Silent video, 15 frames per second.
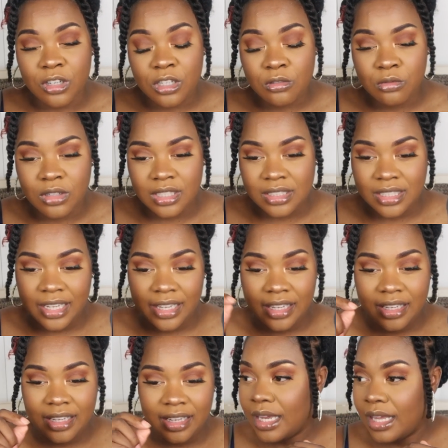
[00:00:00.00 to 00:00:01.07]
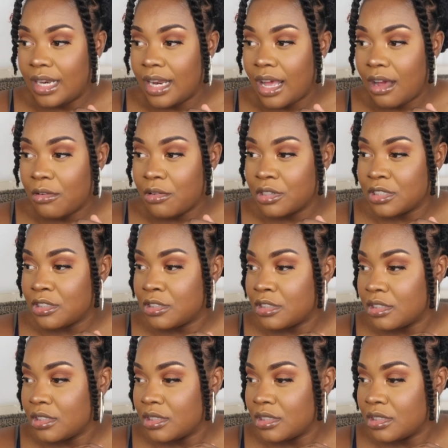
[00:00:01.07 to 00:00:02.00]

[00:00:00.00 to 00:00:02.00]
work one day and I was